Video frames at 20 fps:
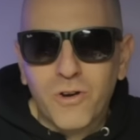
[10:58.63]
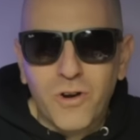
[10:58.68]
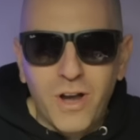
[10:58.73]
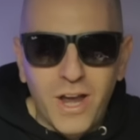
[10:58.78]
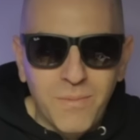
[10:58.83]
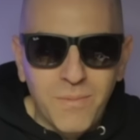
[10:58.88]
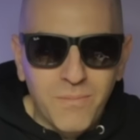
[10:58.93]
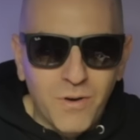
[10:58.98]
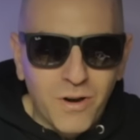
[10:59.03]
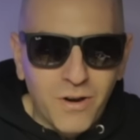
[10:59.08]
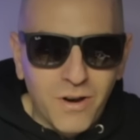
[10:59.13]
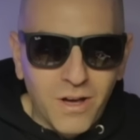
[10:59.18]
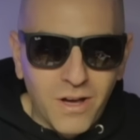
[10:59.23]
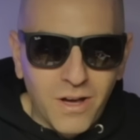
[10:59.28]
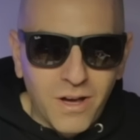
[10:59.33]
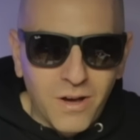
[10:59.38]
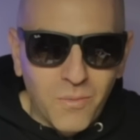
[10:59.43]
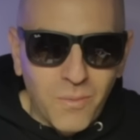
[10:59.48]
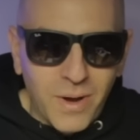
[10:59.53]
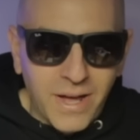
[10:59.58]

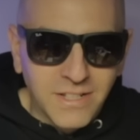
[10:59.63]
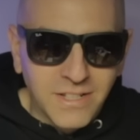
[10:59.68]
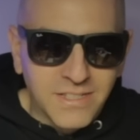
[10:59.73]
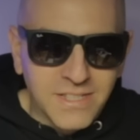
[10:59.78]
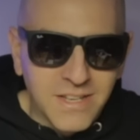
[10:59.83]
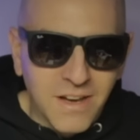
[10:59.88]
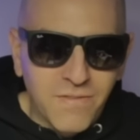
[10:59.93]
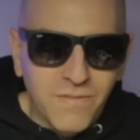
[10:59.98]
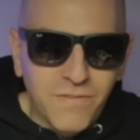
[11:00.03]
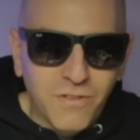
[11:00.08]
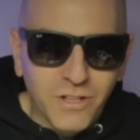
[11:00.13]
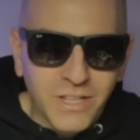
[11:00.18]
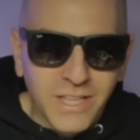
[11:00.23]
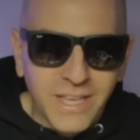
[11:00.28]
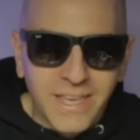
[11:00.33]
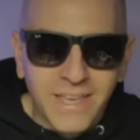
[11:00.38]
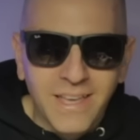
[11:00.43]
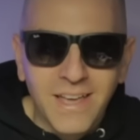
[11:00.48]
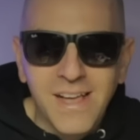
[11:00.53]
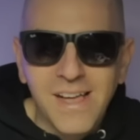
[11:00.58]
Kramer went
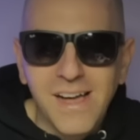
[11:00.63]
fully